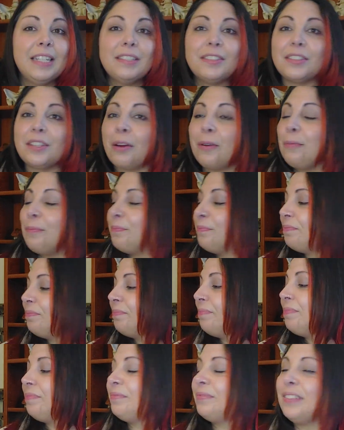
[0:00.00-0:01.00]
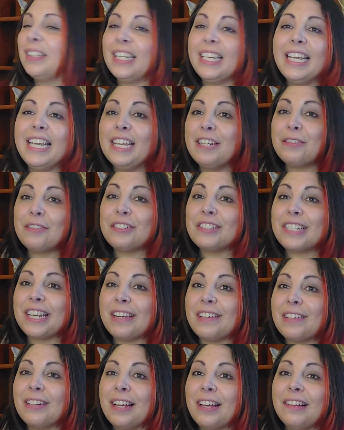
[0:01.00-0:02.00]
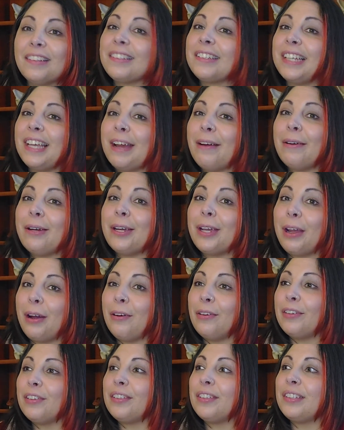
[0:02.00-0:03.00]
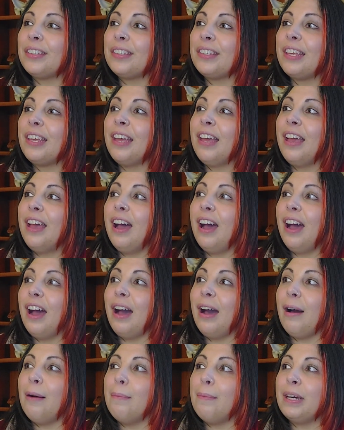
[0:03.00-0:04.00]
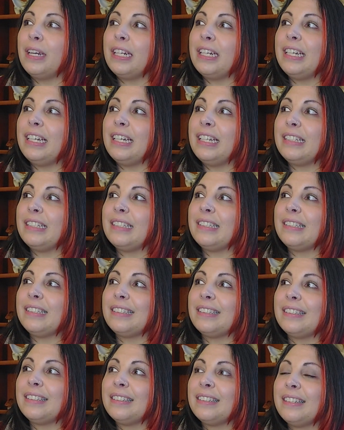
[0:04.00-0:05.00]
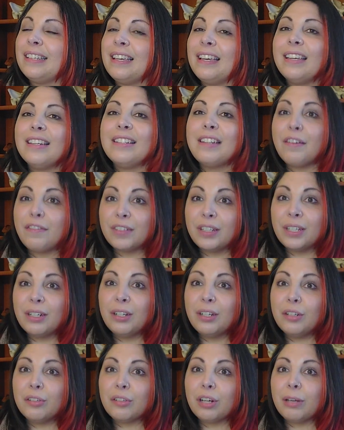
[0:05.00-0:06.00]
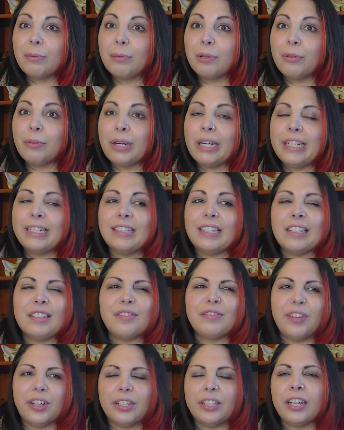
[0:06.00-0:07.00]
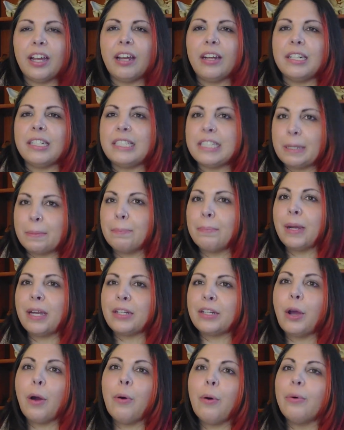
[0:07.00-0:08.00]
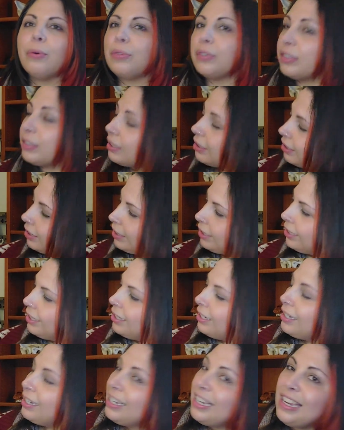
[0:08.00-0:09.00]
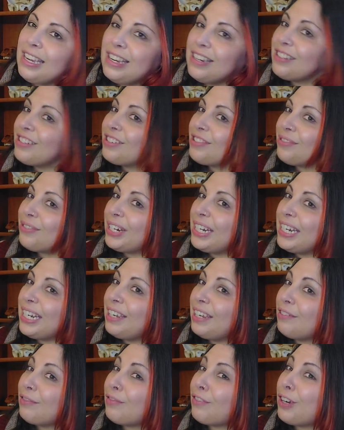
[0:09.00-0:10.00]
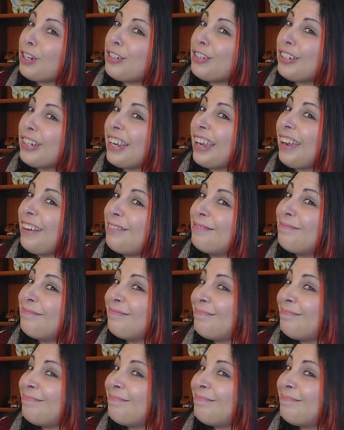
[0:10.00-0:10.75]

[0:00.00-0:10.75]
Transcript: So, interesting. I'll see how it goes. But it's definitely an enjoyable read, and it's fun to kind of dip my toes into reading in French again.